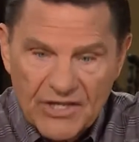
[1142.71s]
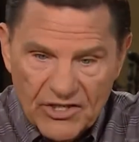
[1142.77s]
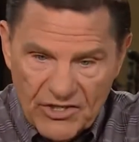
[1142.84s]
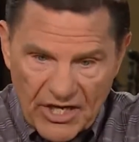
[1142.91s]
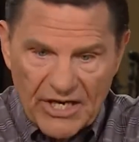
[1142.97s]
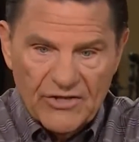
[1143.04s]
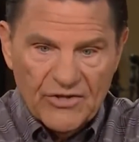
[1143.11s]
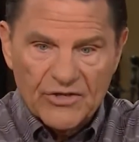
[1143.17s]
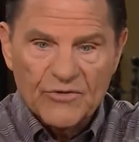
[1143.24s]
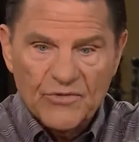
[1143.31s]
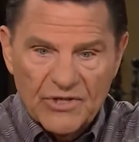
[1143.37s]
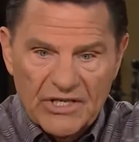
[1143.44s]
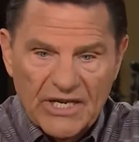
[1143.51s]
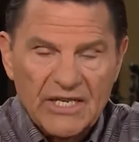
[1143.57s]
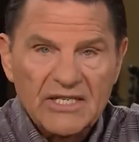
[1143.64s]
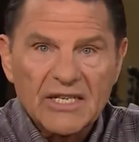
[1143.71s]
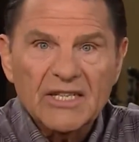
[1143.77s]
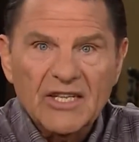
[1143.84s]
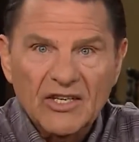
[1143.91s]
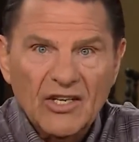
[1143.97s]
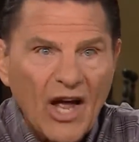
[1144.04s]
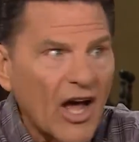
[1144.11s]
The teachers were teaching
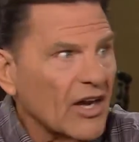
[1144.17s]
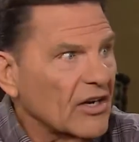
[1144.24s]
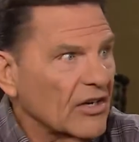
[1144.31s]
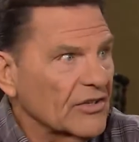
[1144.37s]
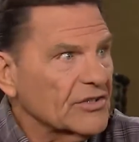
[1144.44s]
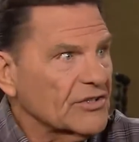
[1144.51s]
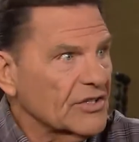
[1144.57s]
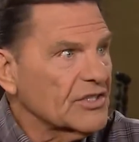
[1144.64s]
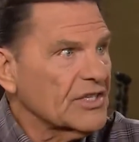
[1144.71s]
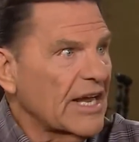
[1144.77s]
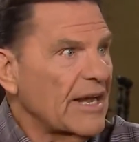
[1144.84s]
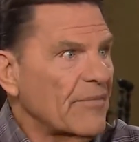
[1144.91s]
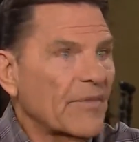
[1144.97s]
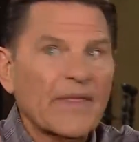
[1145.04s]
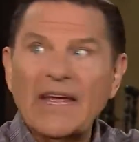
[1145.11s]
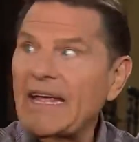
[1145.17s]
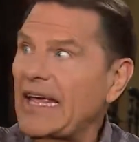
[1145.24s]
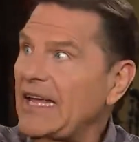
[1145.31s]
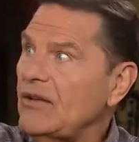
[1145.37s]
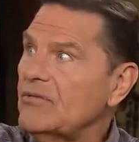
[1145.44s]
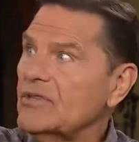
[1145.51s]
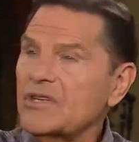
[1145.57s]
the toddlers the same thing
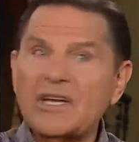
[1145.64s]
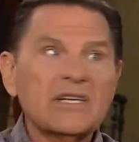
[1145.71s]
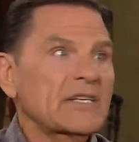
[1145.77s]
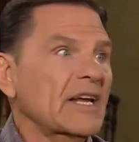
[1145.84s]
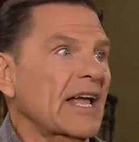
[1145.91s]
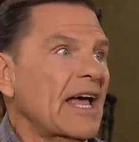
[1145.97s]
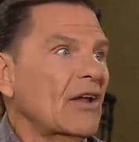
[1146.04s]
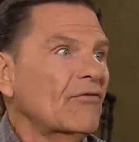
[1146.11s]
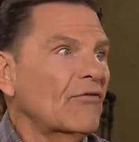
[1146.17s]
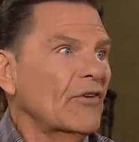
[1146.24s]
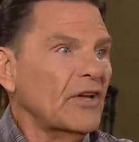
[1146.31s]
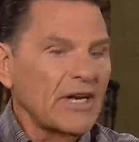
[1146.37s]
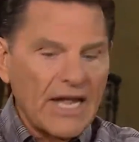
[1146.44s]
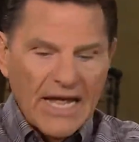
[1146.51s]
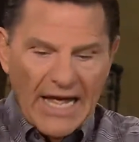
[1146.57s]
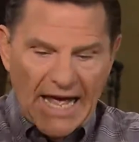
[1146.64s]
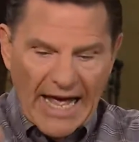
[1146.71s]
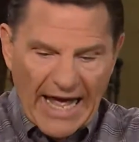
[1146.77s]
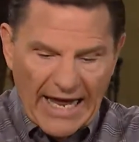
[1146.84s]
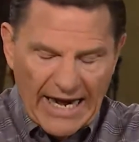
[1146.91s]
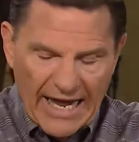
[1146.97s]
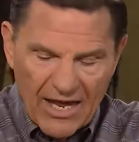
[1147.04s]
he was teaching out front.
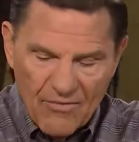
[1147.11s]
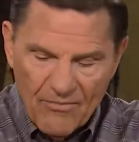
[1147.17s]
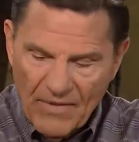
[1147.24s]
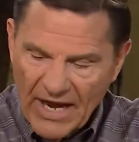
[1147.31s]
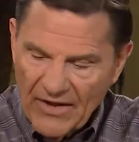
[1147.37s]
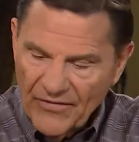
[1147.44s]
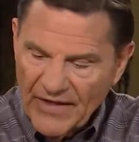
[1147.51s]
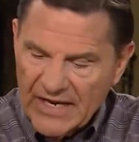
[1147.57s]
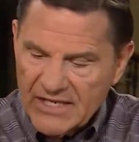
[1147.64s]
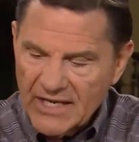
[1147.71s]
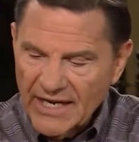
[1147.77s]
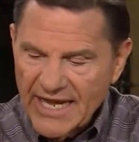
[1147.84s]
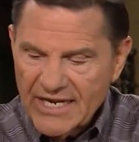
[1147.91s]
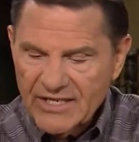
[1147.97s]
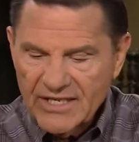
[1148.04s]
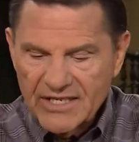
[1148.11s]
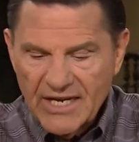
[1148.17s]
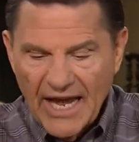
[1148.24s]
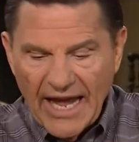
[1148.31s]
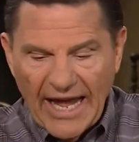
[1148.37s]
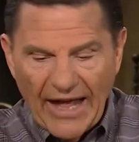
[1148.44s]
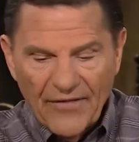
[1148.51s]
And he made these lessons.
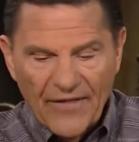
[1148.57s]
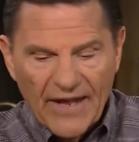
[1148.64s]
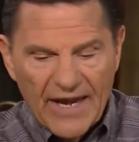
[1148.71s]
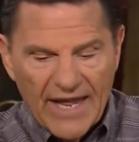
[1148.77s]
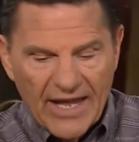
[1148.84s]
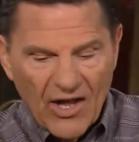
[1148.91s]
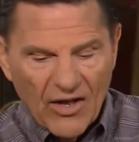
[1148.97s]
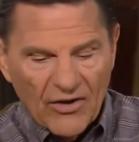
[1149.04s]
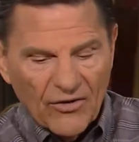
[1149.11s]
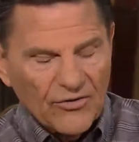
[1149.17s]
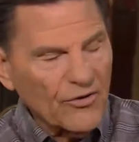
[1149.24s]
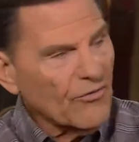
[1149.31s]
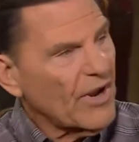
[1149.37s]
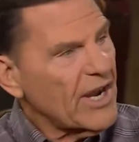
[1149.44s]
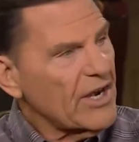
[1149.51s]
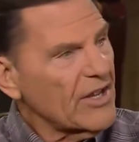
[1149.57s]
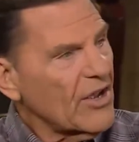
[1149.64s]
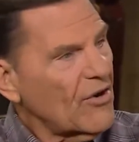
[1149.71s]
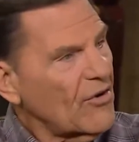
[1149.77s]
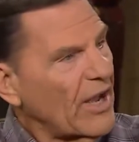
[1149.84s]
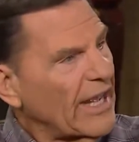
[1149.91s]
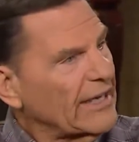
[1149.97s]
And then he got on the
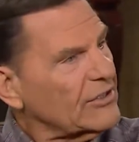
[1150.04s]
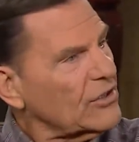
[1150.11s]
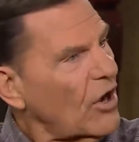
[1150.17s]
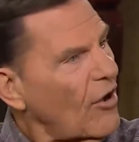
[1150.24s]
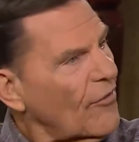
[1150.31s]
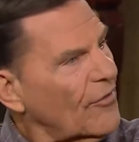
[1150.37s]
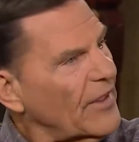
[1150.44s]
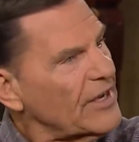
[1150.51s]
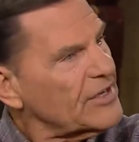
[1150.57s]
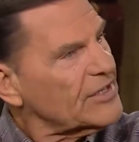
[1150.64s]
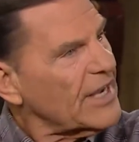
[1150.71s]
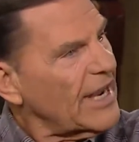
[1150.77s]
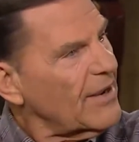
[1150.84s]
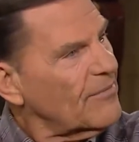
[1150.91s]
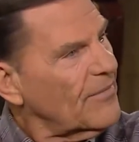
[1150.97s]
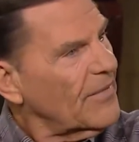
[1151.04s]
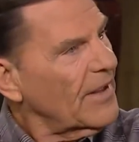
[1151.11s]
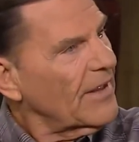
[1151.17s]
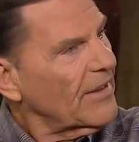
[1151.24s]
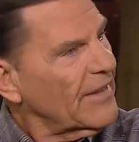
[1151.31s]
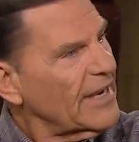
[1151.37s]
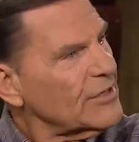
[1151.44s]
radio and taught these same
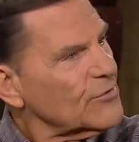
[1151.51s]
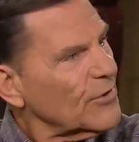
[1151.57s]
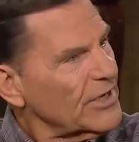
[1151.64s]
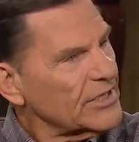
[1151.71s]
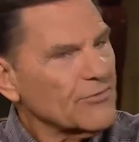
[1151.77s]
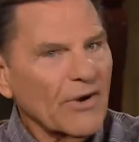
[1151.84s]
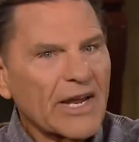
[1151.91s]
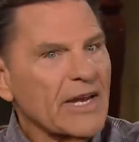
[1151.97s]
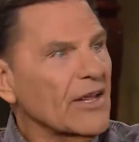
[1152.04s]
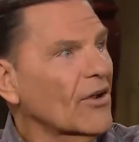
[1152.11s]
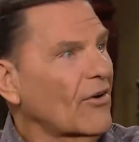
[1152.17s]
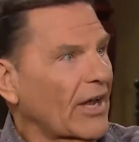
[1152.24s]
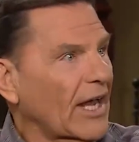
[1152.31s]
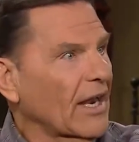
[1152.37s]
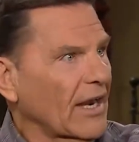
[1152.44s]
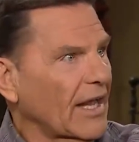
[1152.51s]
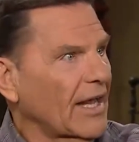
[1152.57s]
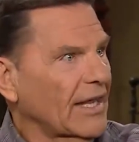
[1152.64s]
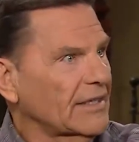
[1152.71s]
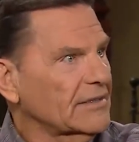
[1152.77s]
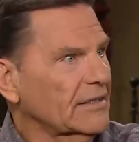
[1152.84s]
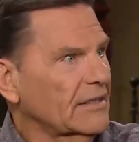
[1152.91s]
these were his radio
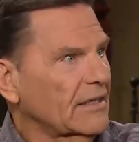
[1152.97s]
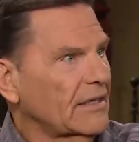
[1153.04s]
outlines.